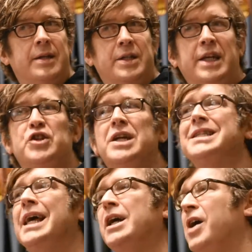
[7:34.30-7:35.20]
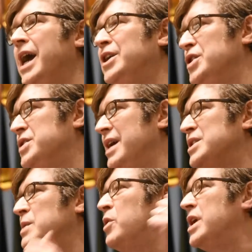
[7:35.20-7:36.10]
Teachings like our ancient
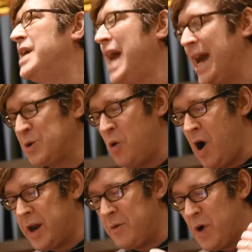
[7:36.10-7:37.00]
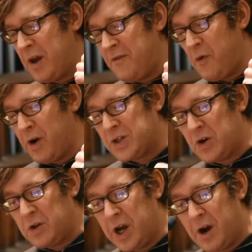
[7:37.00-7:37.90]
testimony that Antoine read for us
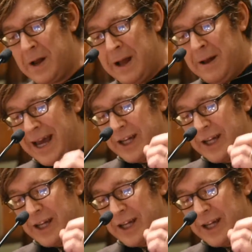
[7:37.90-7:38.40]
earlier